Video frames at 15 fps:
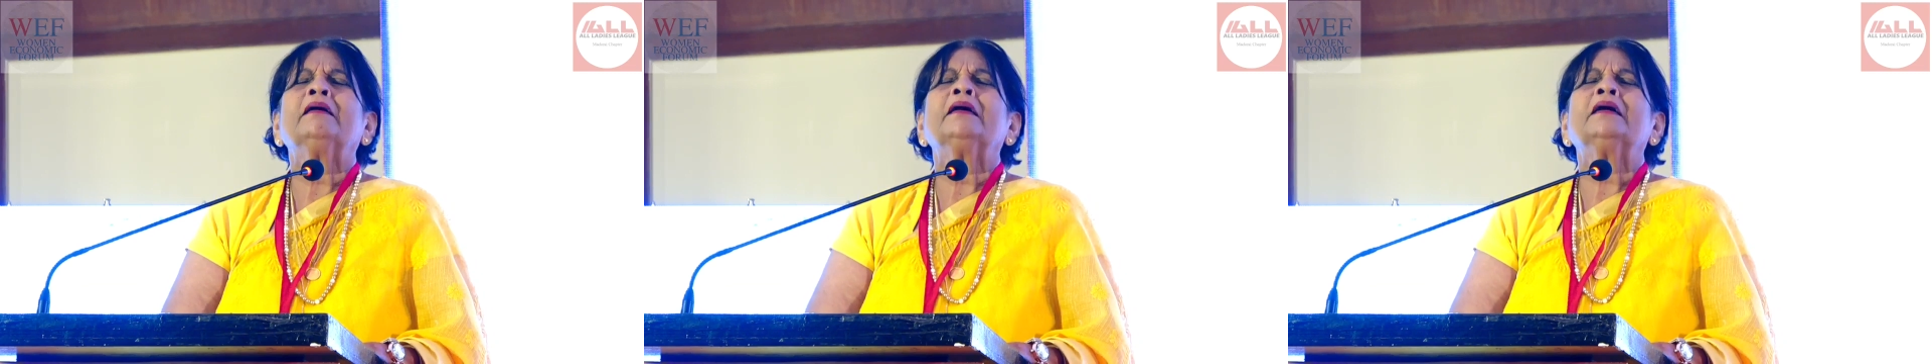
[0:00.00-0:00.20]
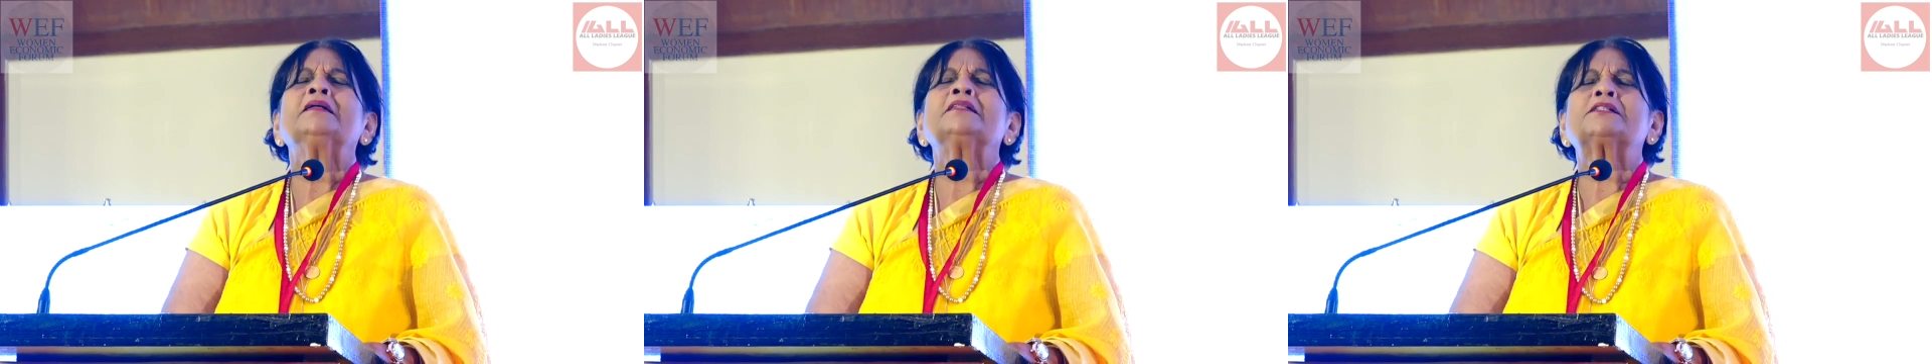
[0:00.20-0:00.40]

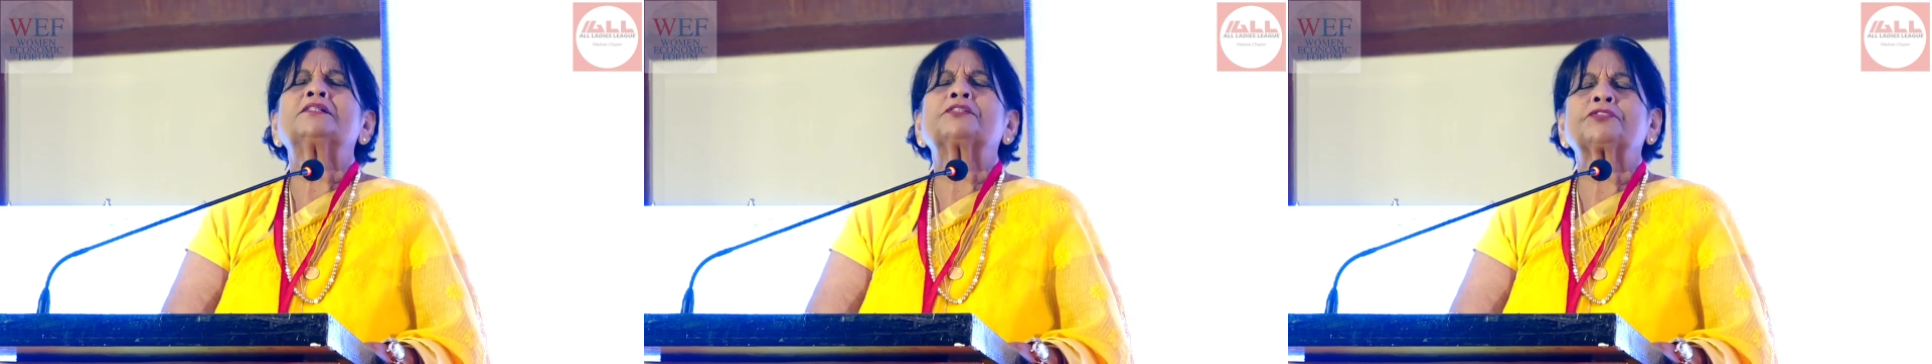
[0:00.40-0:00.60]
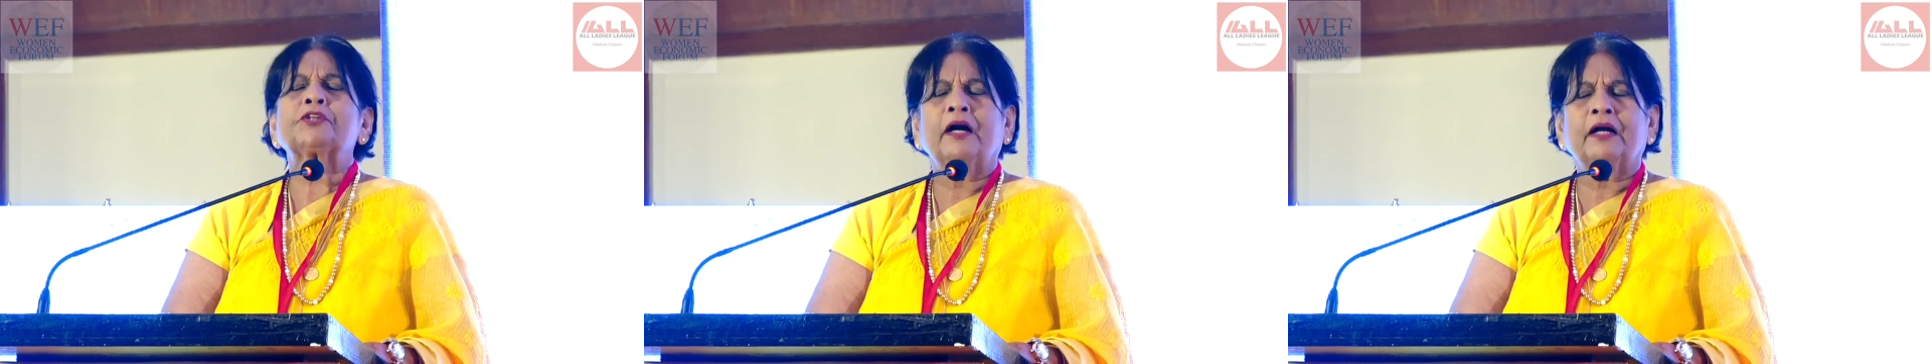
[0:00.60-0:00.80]

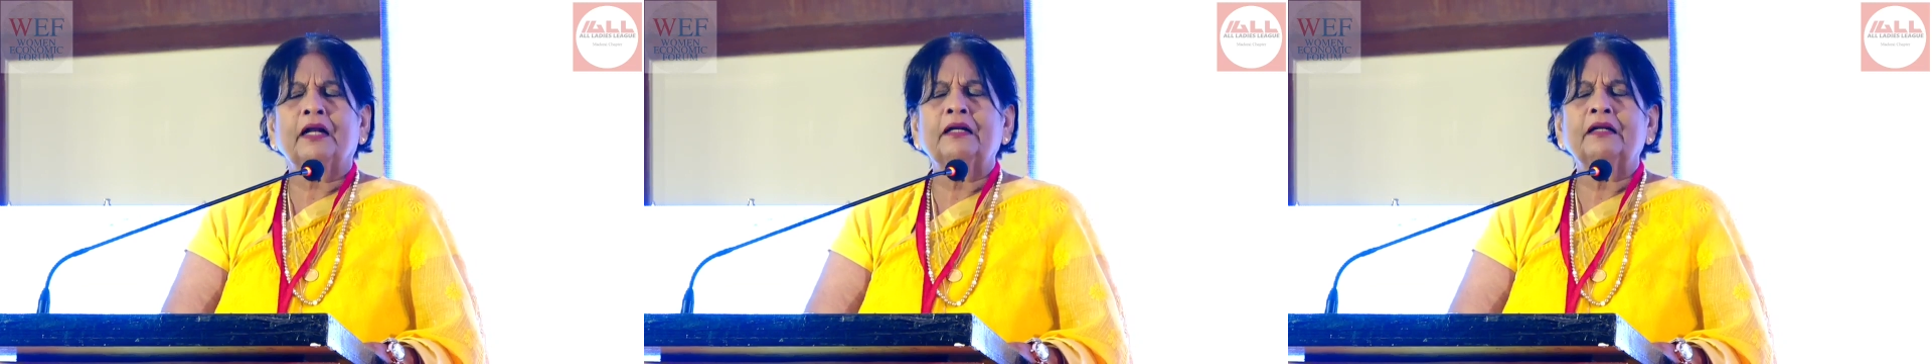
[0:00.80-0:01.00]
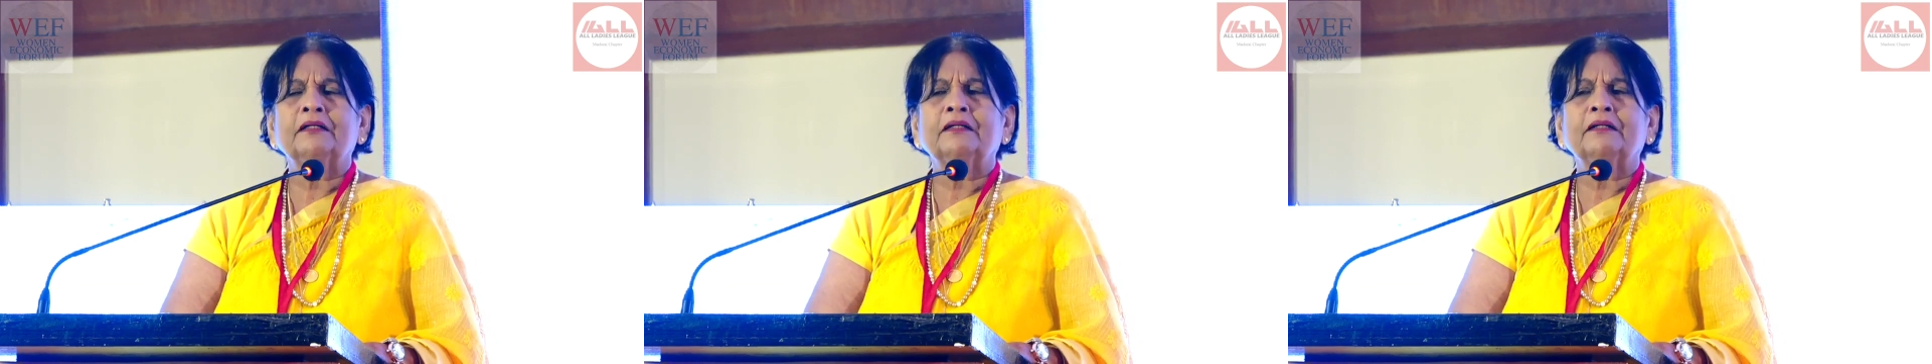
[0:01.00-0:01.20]

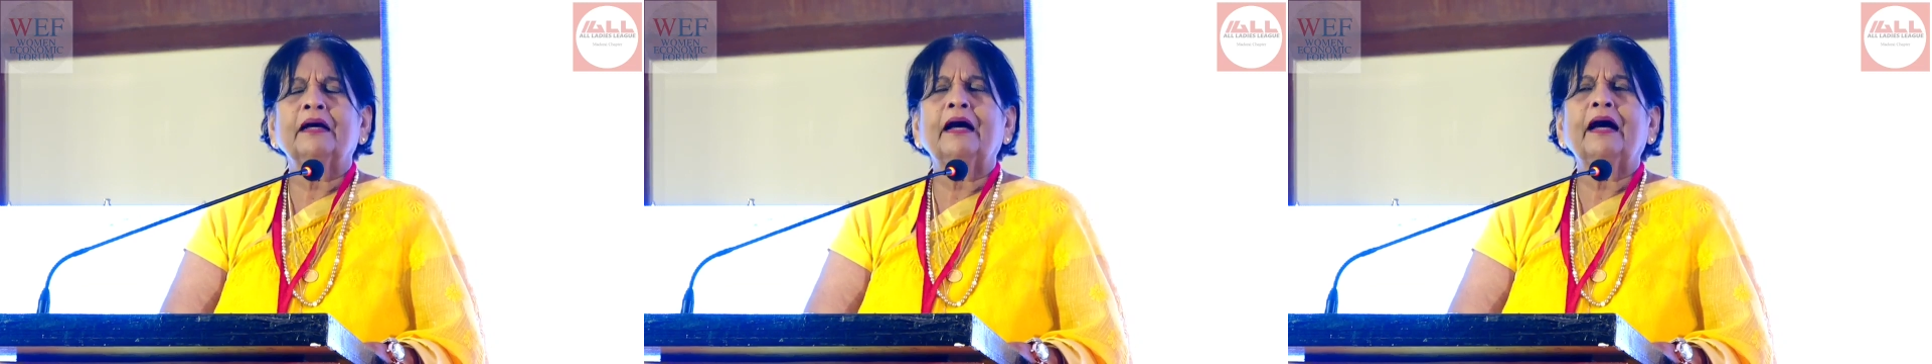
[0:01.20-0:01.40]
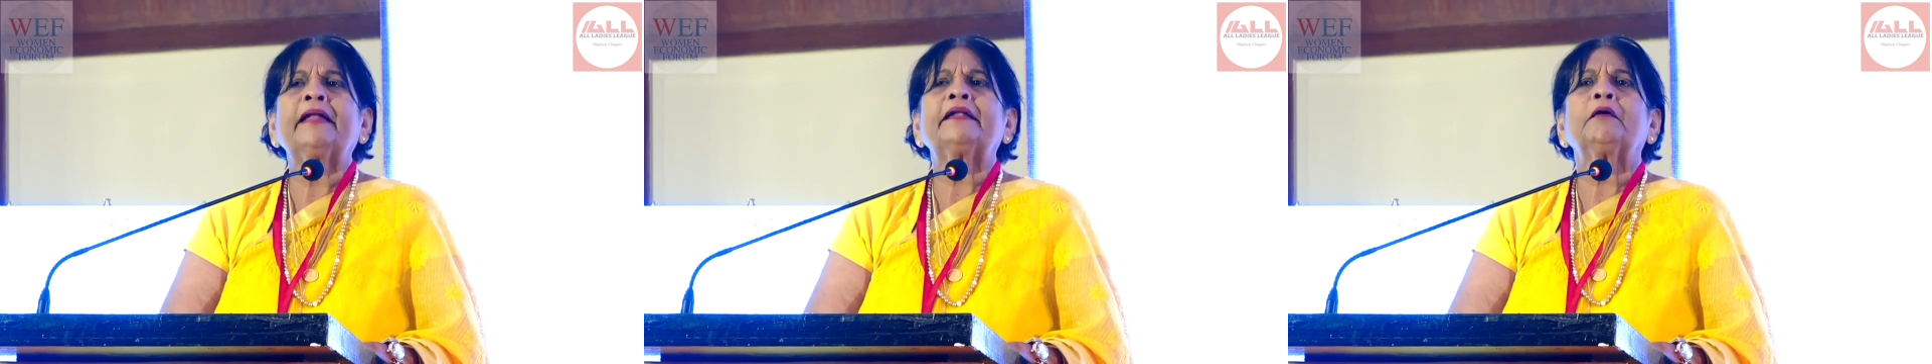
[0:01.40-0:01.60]
struggled
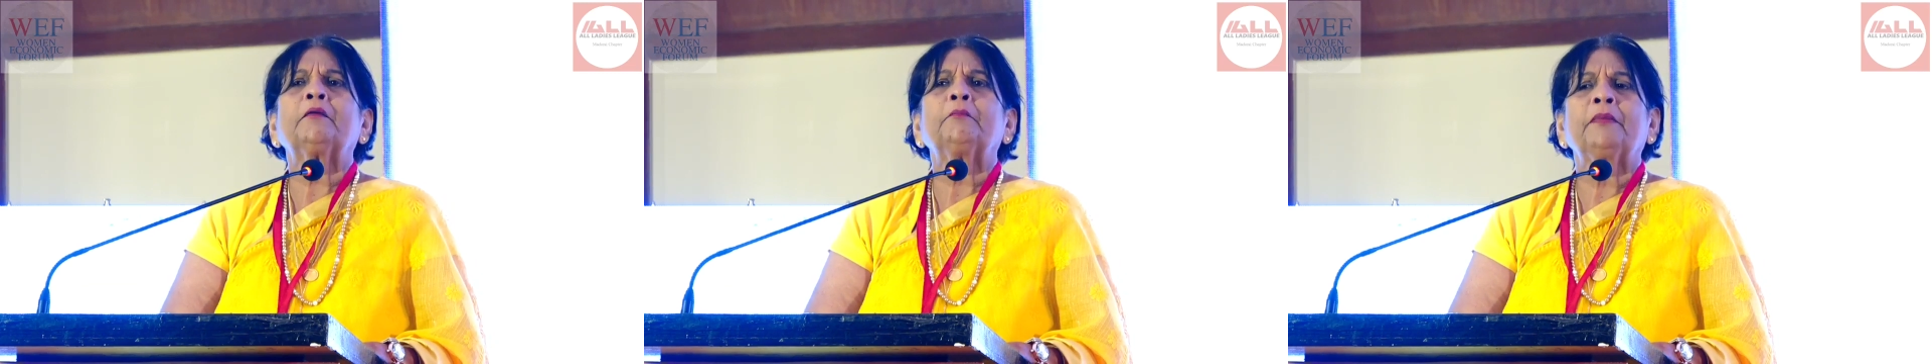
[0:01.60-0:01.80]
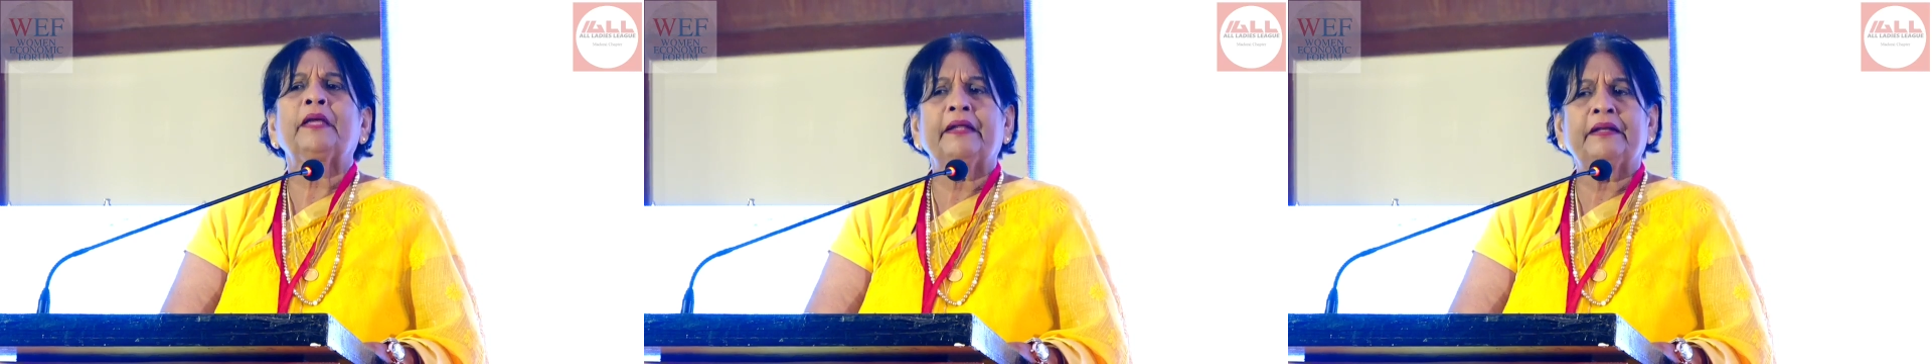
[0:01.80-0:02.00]
and they
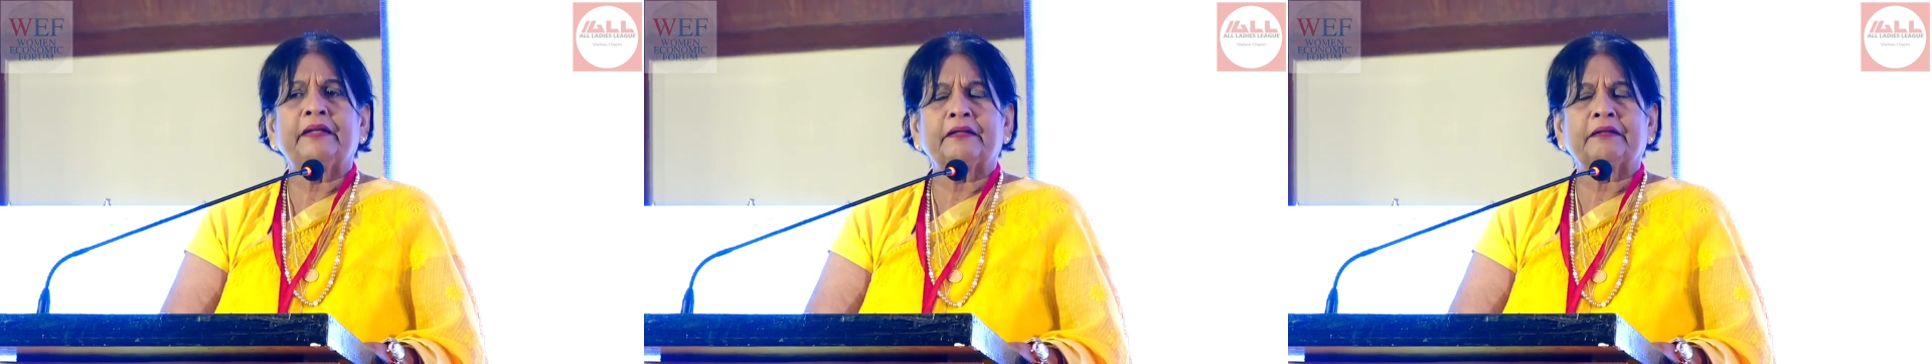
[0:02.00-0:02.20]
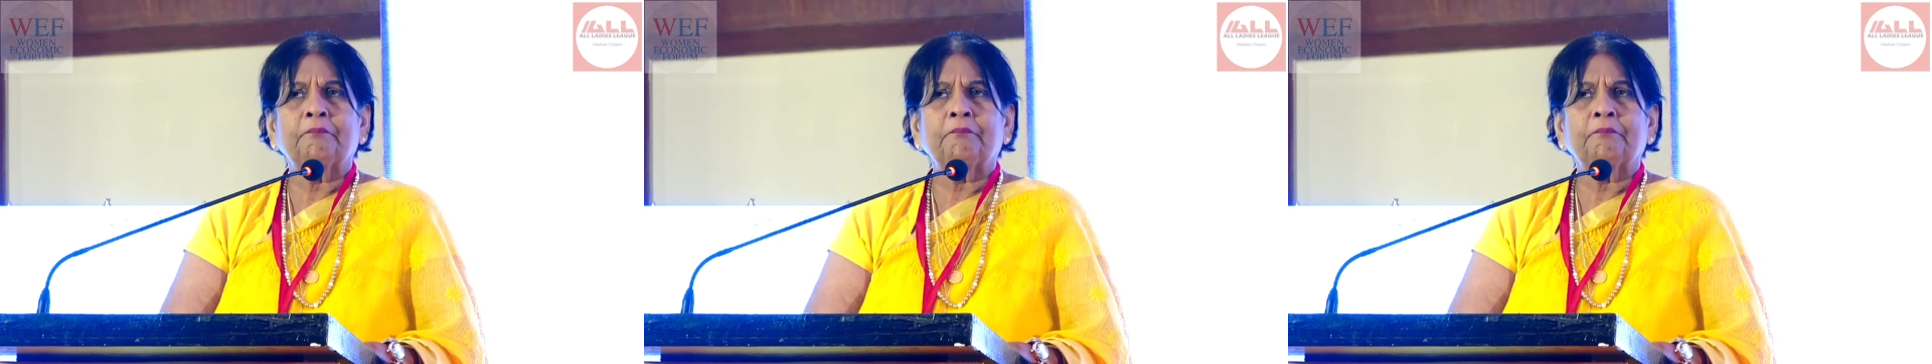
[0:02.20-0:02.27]
made it.